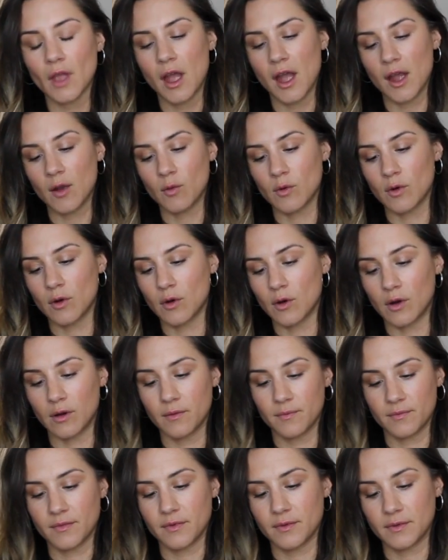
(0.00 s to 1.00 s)
I
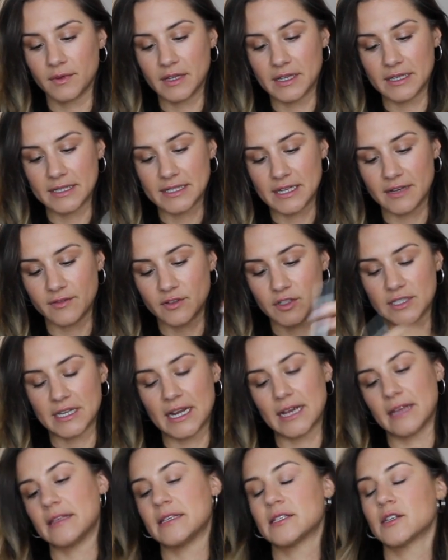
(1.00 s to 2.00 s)
wore, you can see I've just
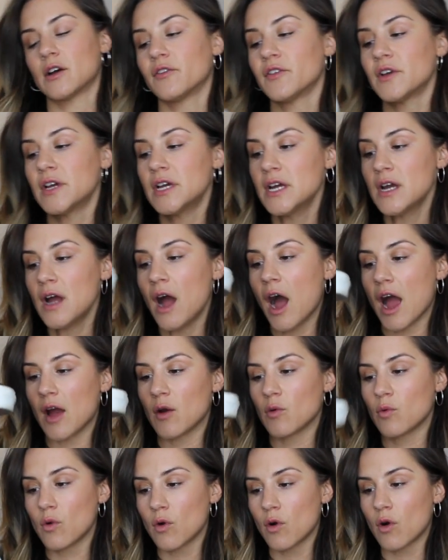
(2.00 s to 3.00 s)
taken these off,
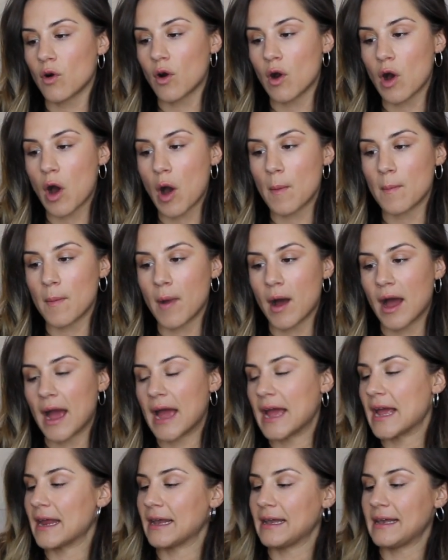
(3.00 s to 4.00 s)
I wore
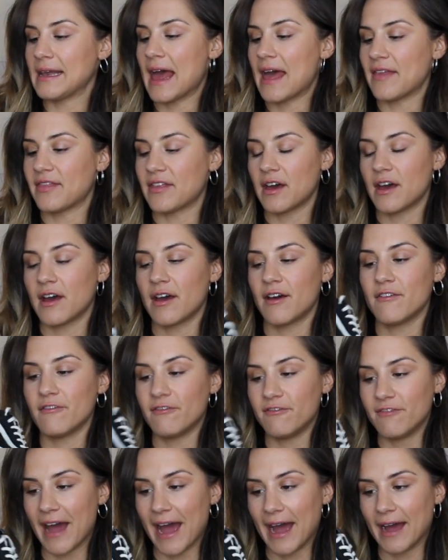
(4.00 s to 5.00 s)
my leather
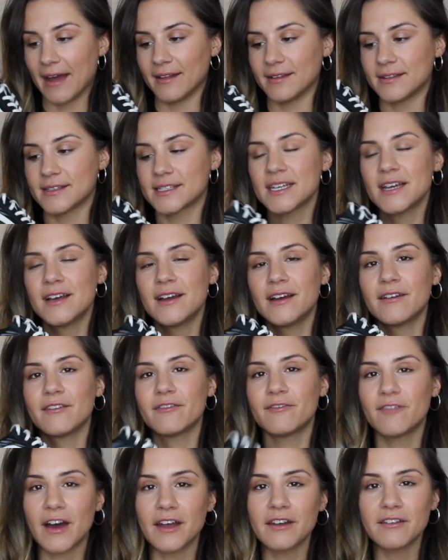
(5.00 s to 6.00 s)
Vans.
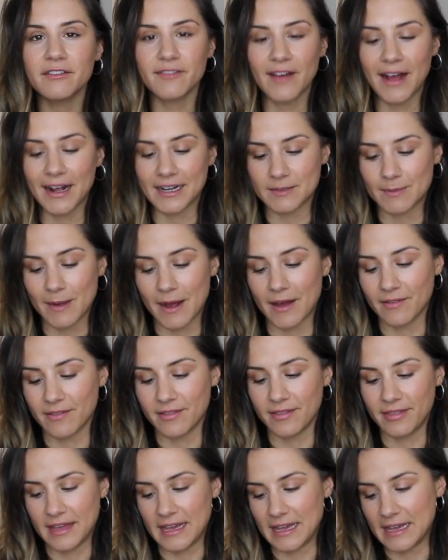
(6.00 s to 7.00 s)
Fun fact
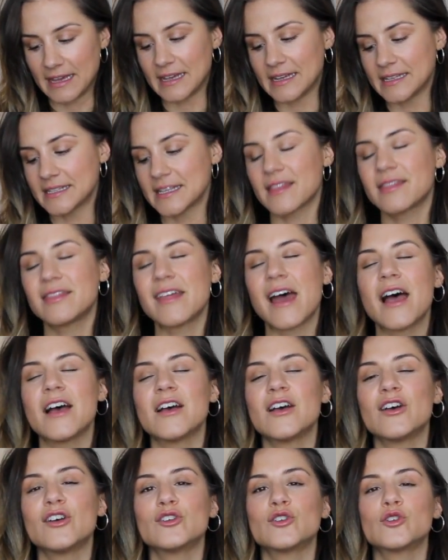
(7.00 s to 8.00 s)
about these,
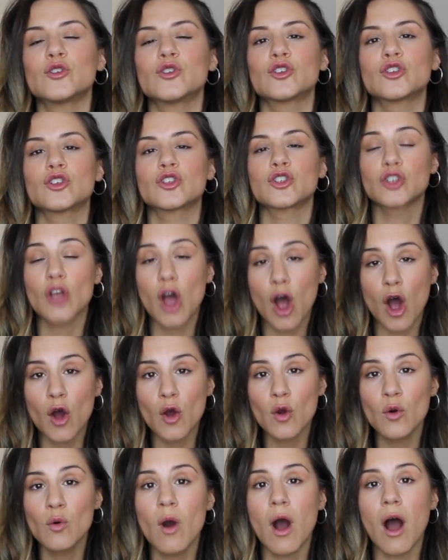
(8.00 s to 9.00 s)
they're
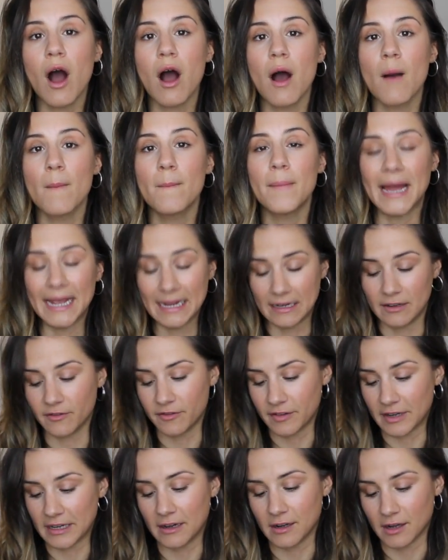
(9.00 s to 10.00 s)
so
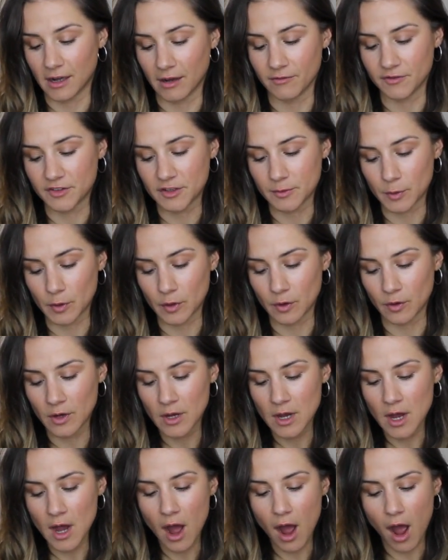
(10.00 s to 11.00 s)
painfully uncomfortable.
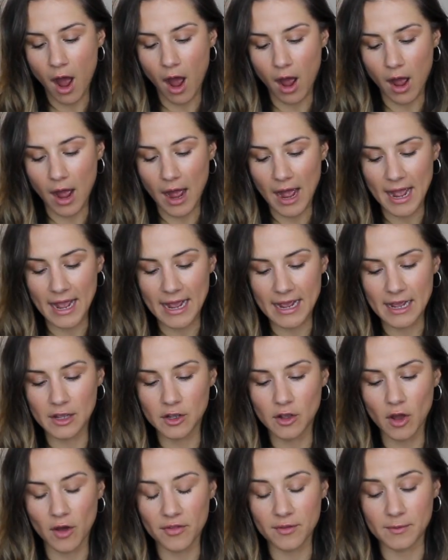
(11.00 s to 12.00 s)

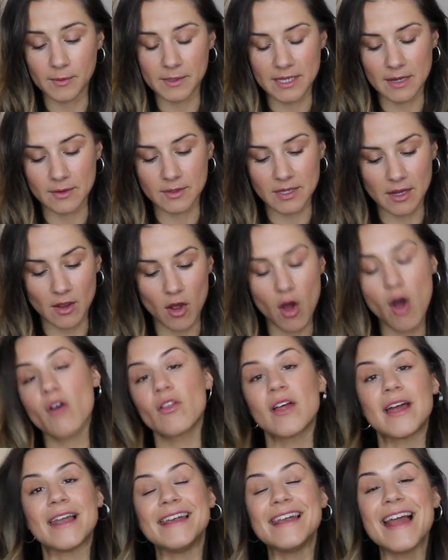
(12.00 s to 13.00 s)
I got them because I was like,
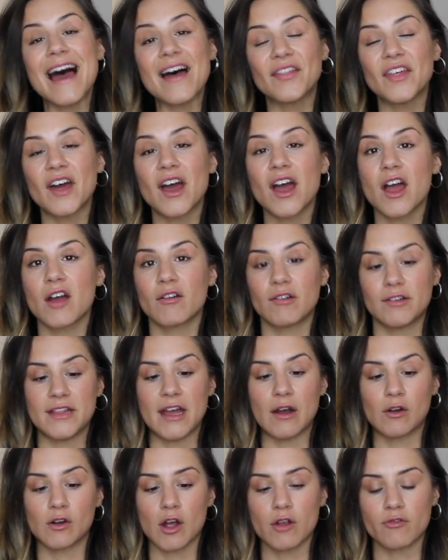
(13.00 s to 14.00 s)
oh, they're leather and
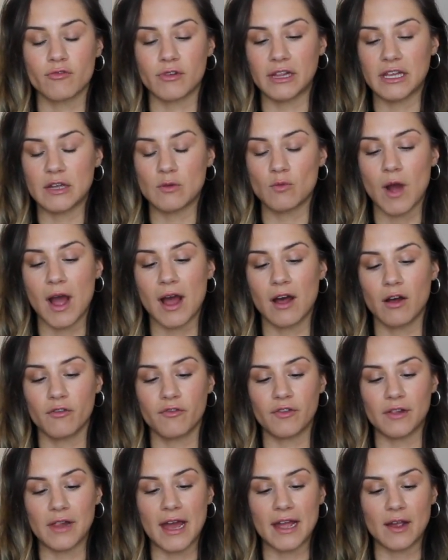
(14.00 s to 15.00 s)
they'll go really well
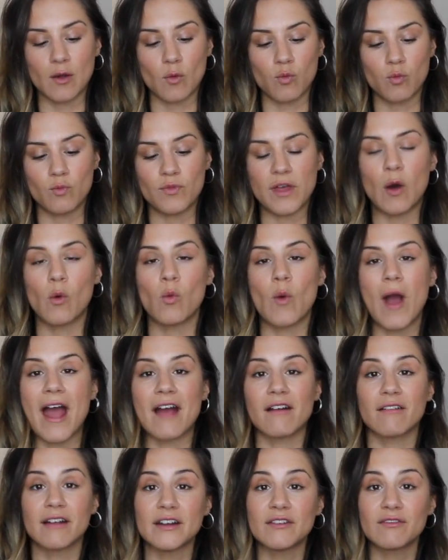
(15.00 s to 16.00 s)
for like, they'll
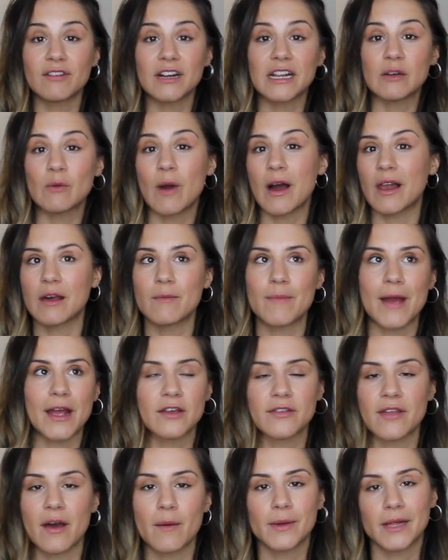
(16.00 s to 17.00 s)
wear in really well, and I
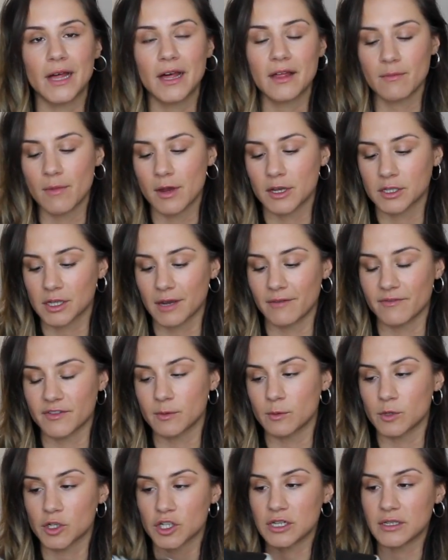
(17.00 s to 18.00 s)
bet you they'll be like the most
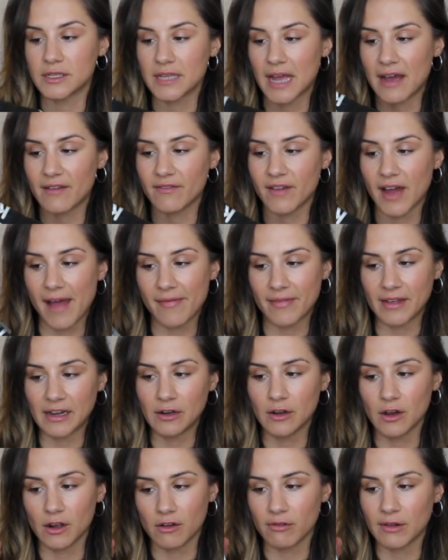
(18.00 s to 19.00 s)
comfortable shoes ever, and they
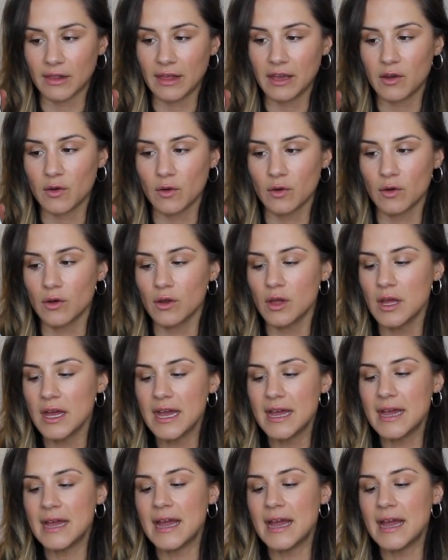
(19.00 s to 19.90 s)
look really cool.